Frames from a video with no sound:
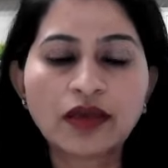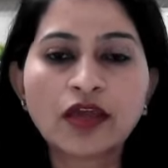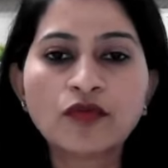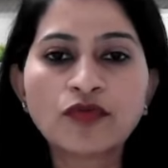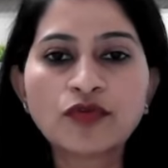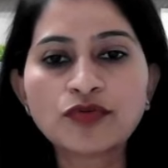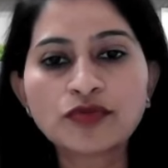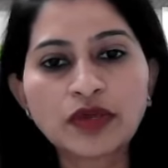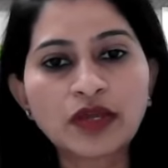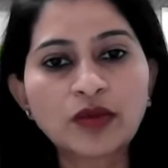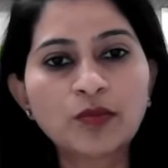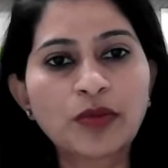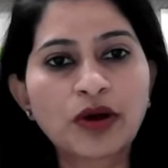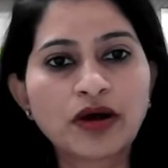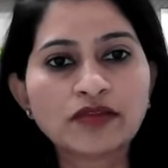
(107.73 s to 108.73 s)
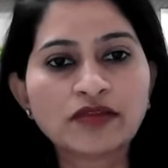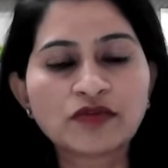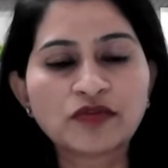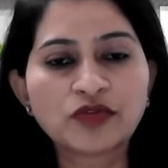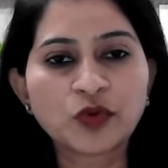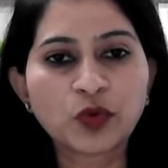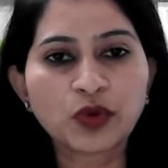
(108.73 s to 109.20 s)
If you see in past
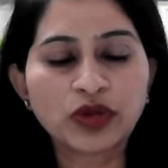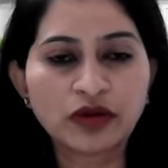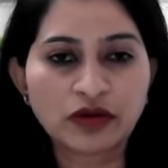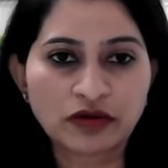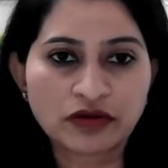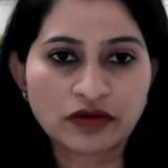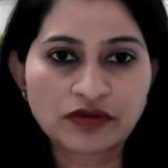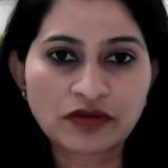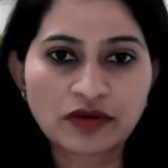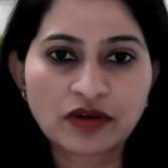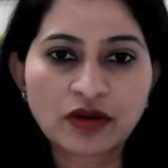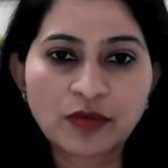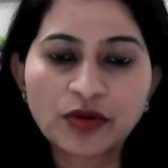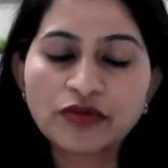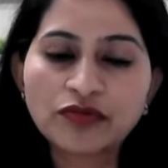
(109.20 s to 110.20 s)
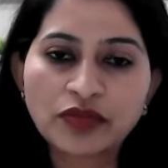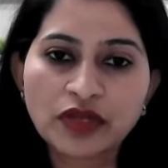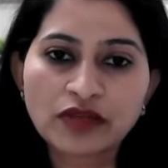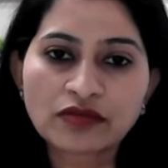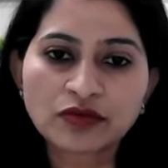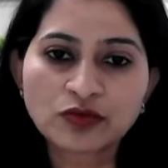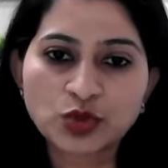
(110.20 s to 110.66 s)
few years, a couple of
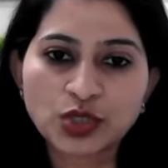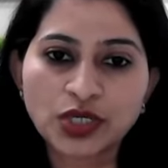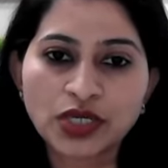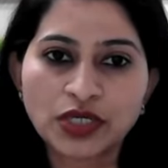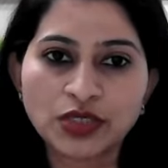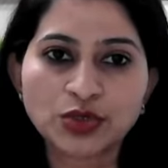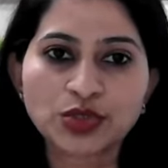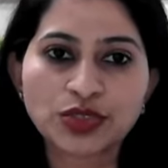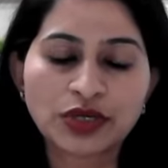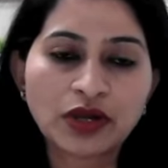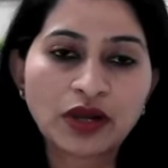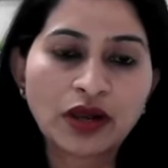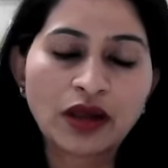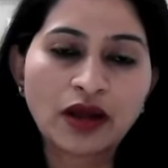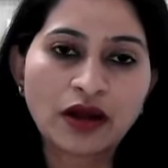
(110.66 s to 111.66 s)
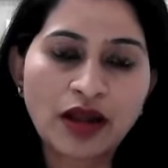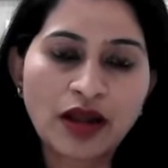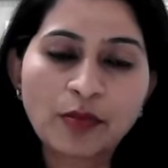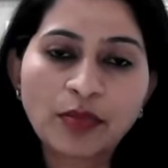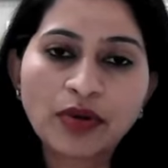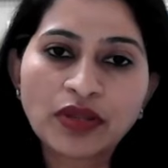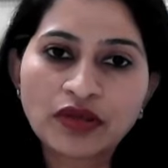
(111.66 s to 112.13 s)
things have changed. Our
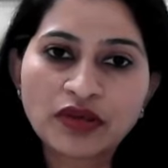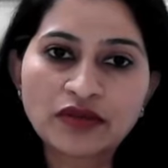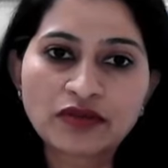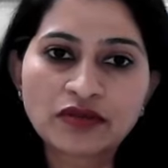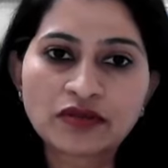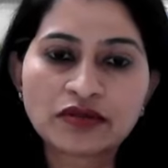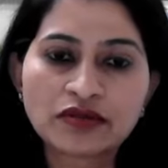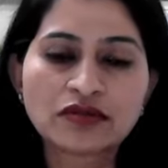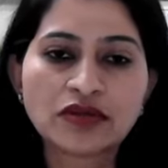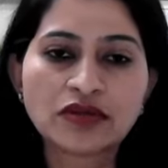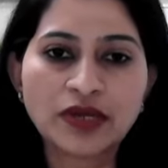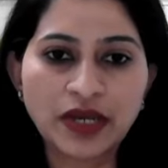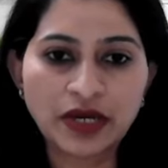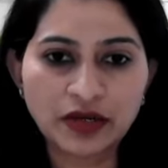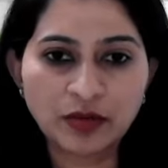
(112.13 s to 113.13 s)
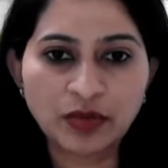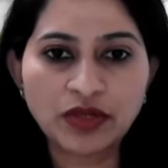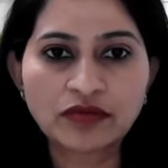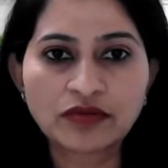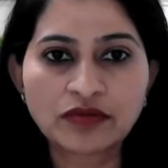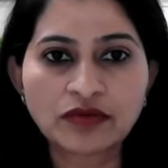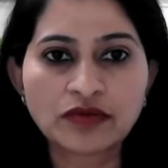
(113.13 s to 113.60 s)
applications,
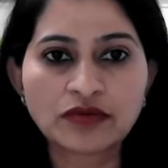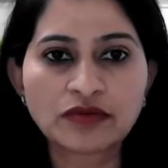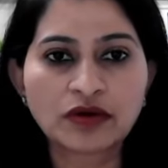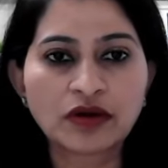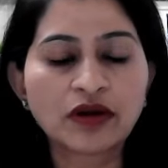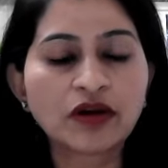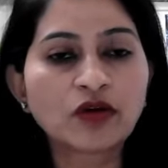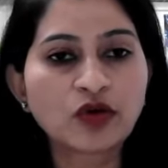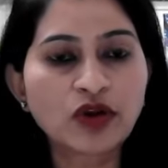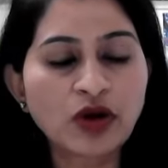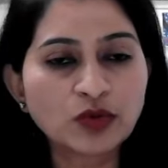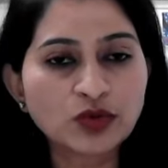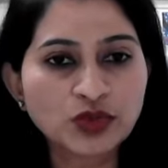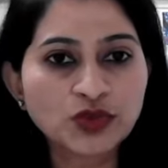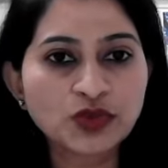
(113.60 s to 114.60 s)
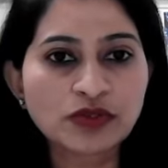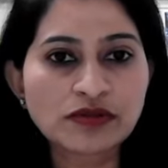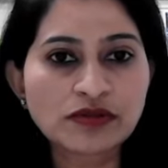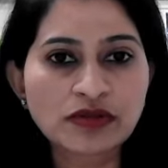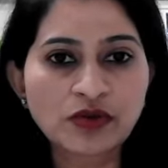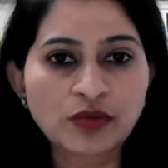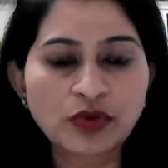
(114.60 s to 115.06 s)
databases, our crown
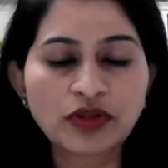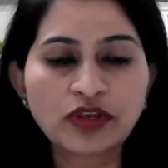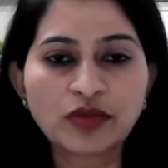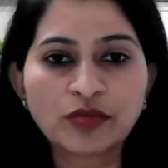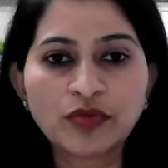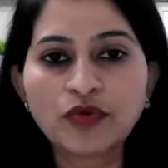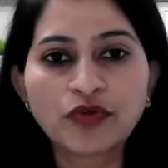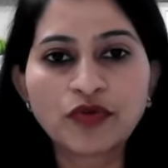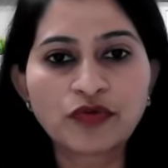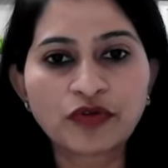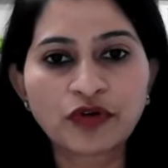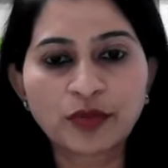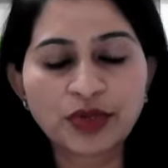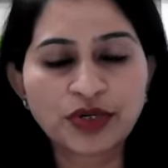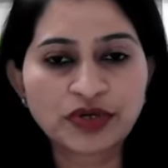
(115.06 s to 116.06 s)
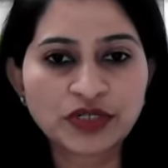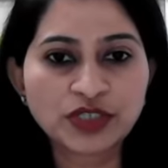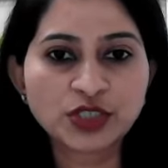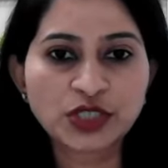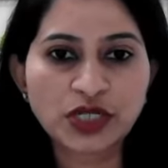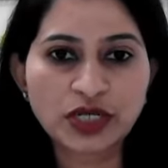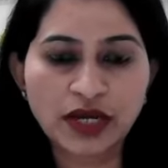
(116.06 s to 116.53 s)
jewels have really moved from a
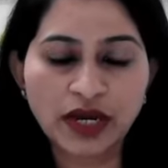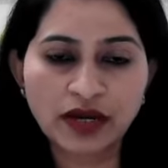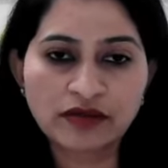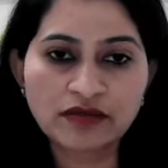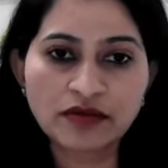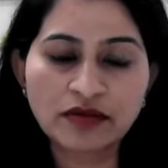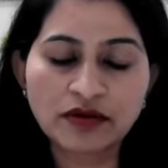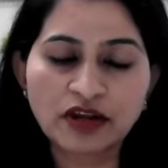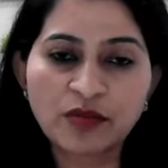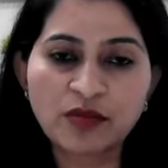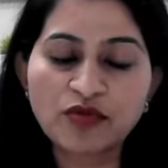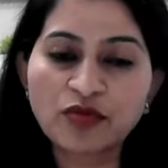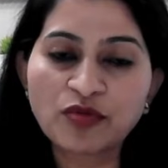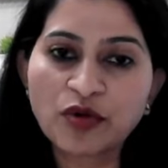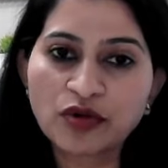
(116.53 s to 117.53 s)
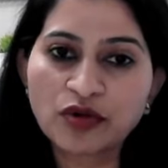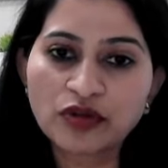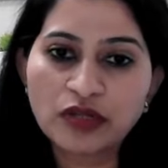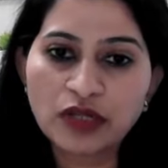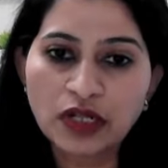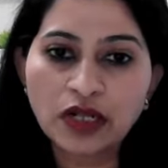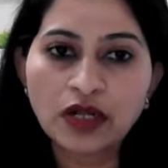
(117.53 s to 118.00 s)
traditional data center type of a
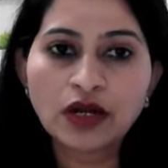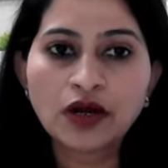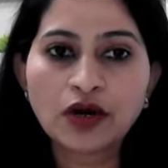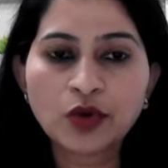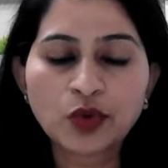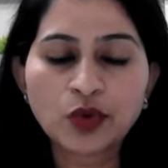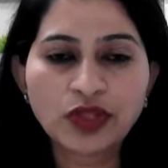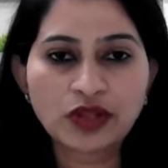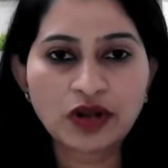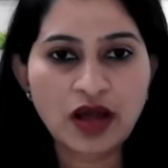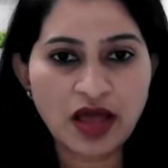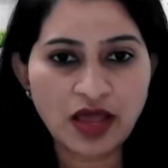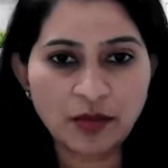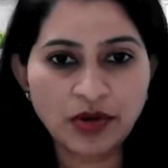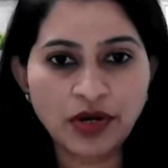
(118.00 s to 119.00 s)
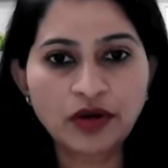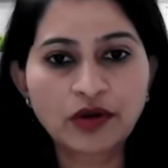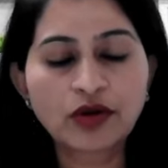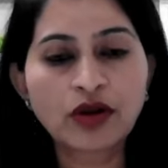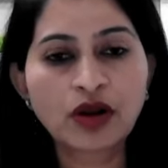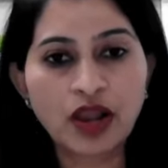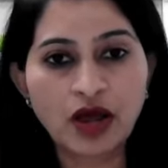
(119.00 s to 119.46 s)
model to either hybrid
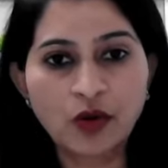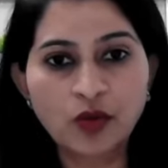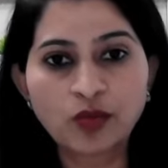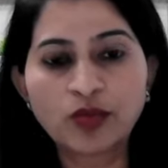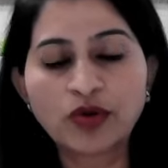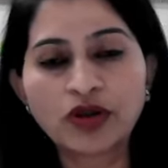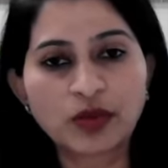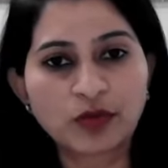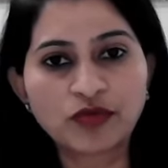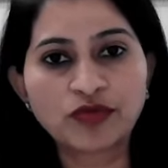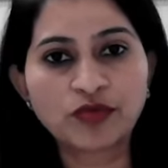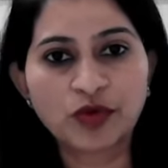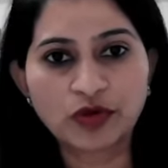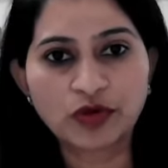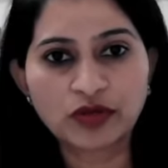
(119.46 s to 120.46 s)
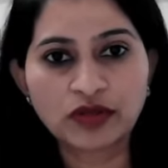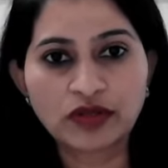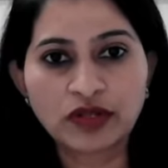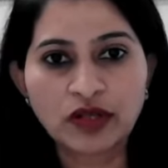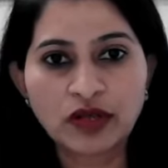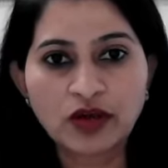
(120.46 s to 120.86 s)
or cloud type of a model.